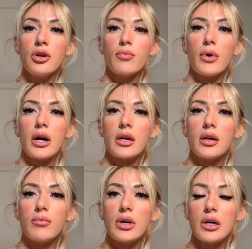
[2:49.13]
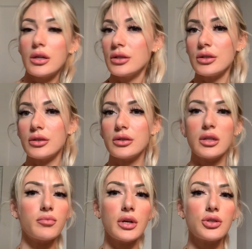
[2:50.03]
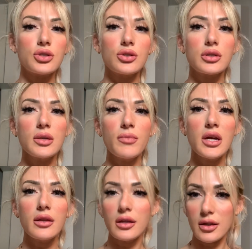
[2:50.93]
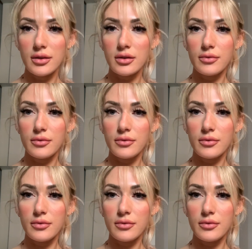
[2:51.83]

bottom lip line should look something like this.